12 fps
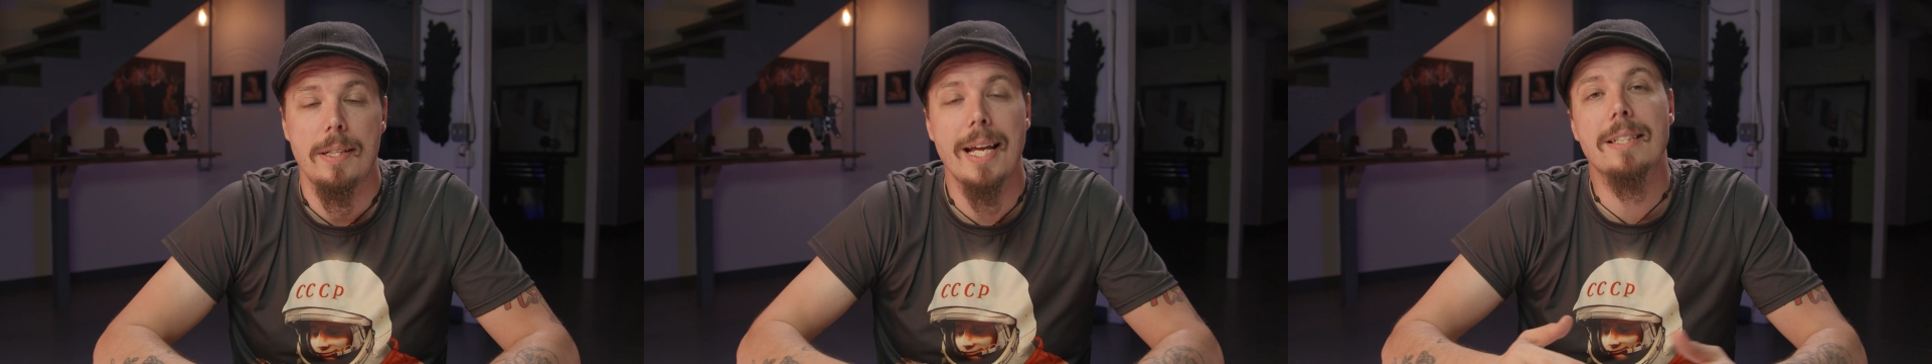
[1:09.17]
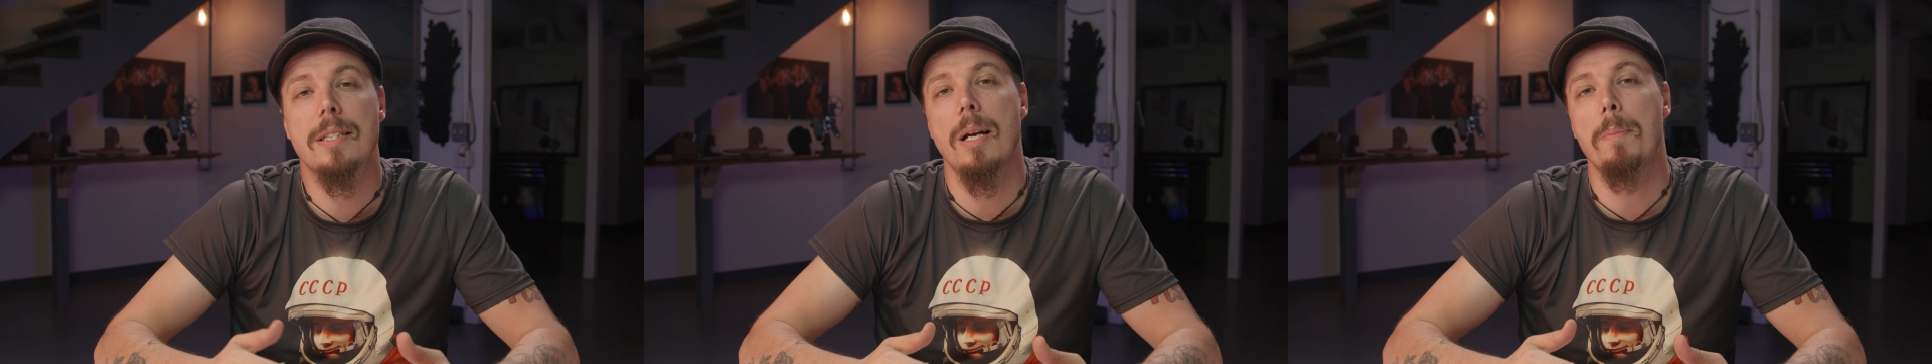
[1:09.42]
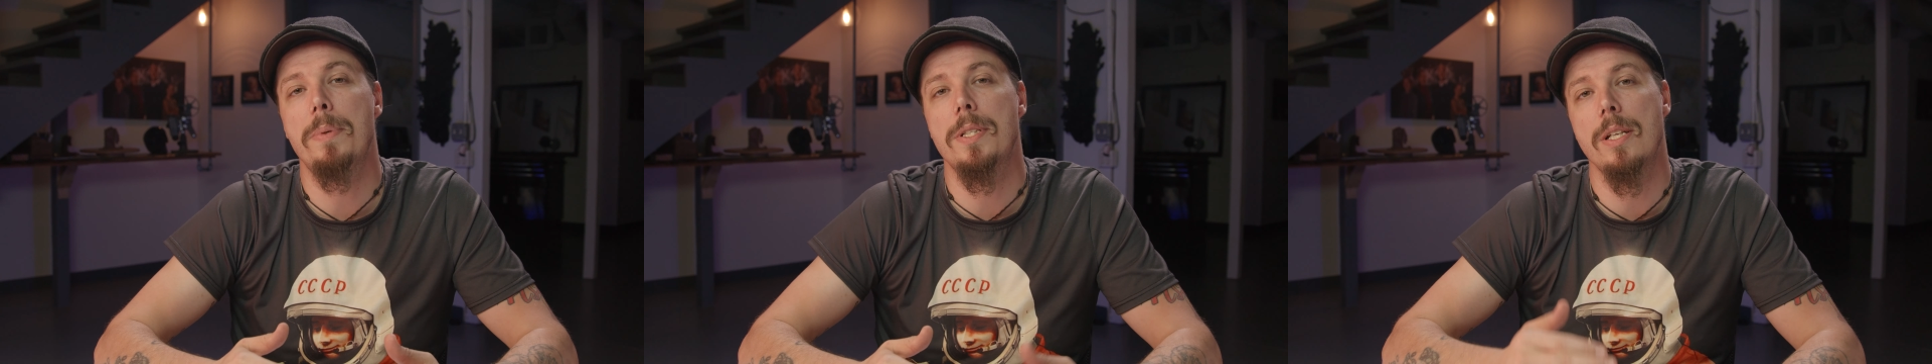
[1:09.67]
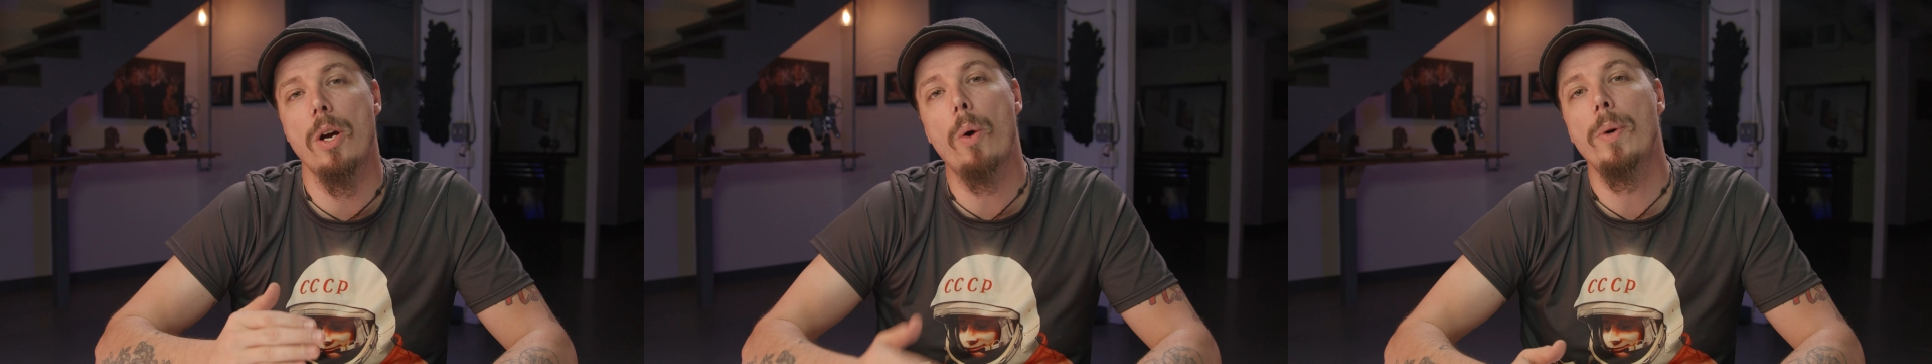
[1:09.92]
Next up is
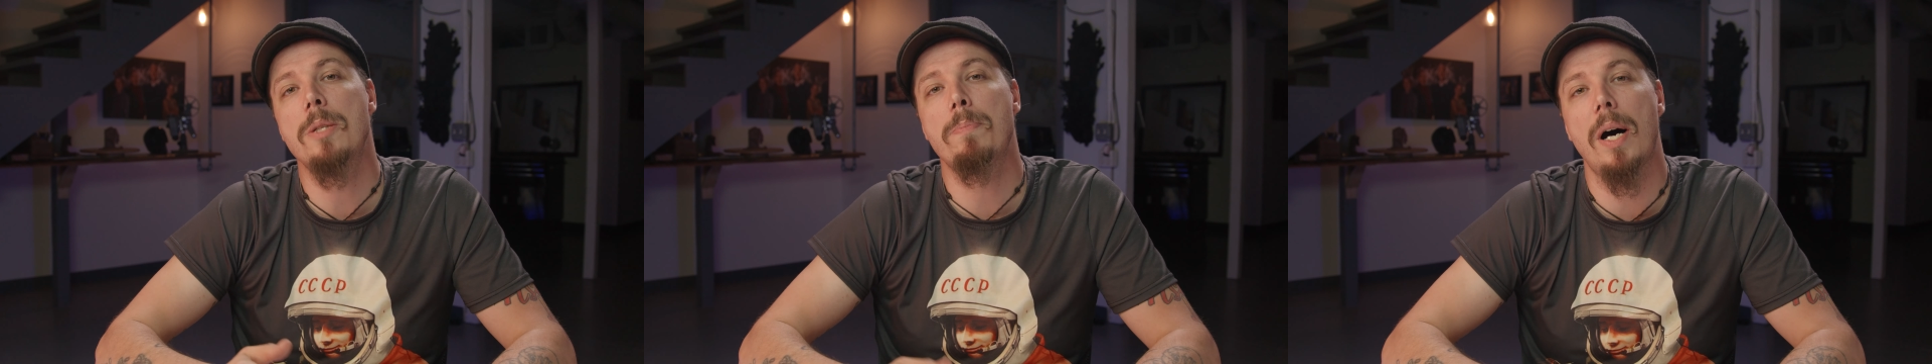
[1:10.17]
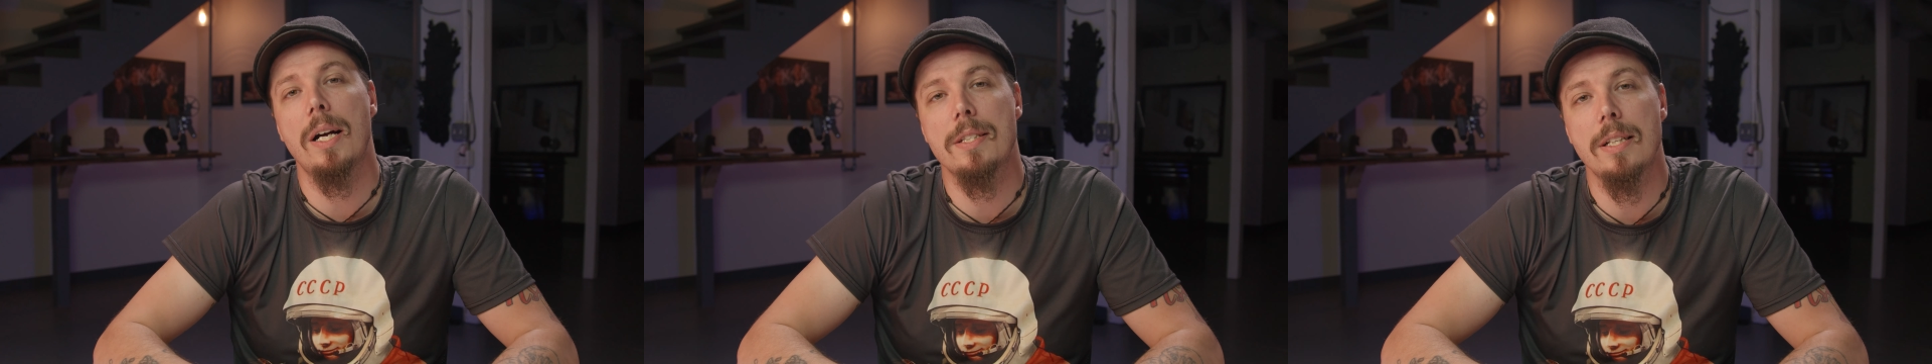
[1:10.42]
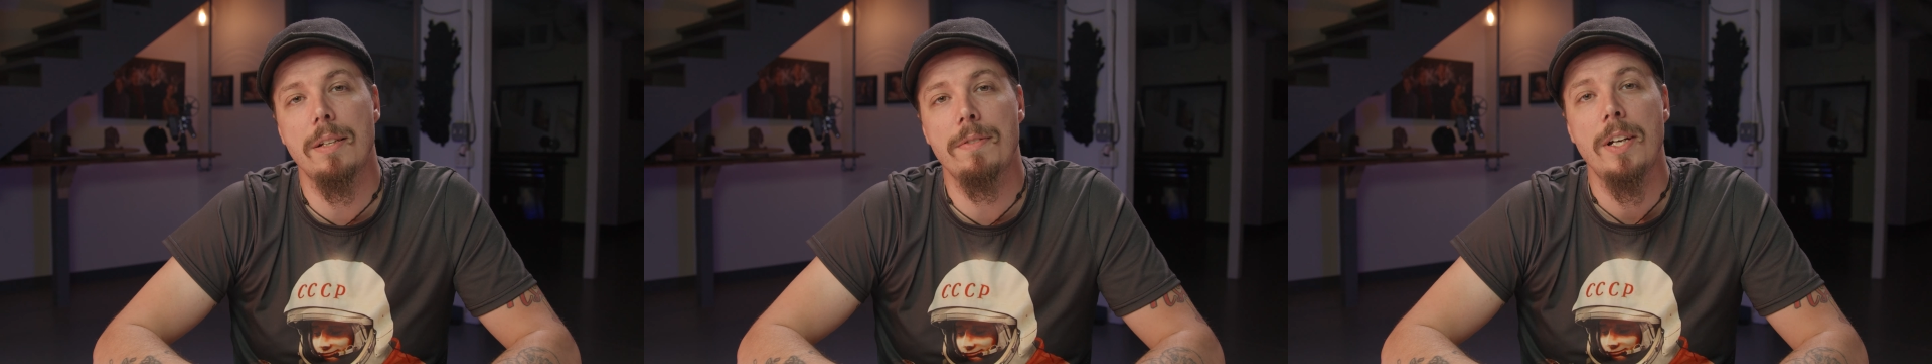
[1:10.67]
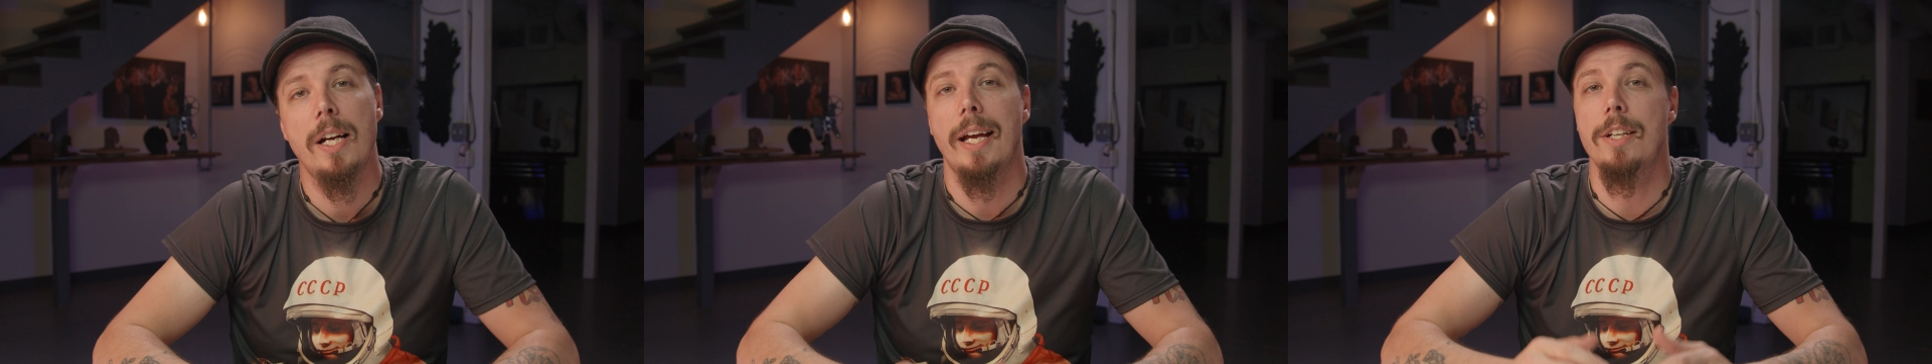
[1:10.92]
the always positive